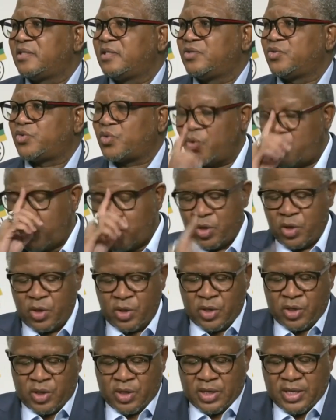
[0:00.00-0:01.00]
So
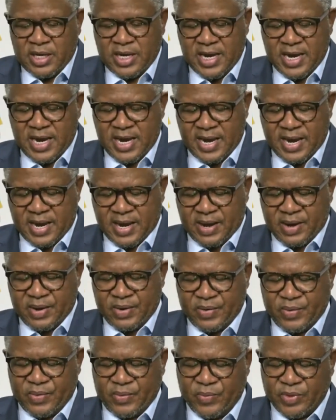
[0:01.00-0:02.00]

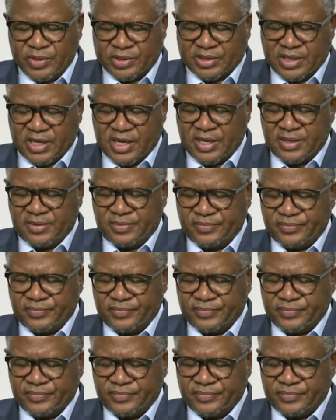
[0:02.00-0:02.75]
we say